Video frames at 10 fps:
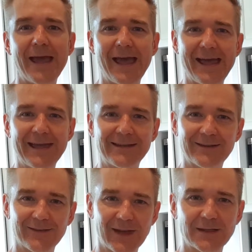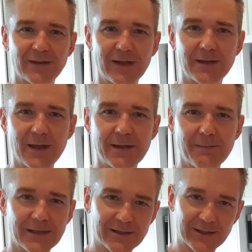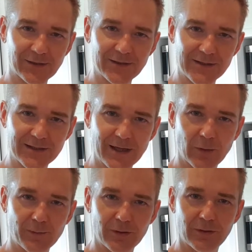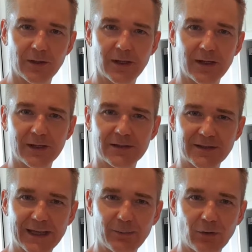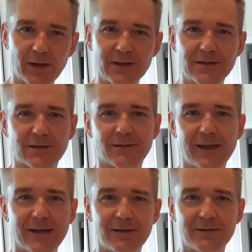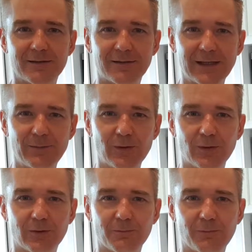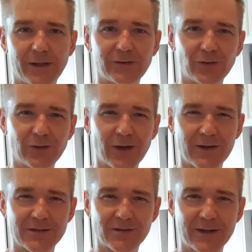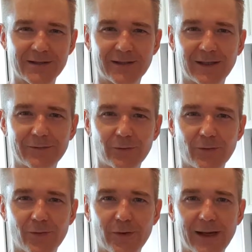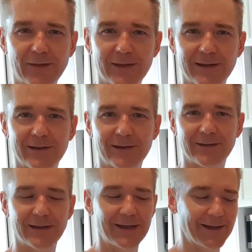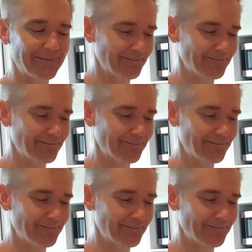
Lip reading: and they basically just help you stabilise and keep your blood glucose nice and level throughout the day.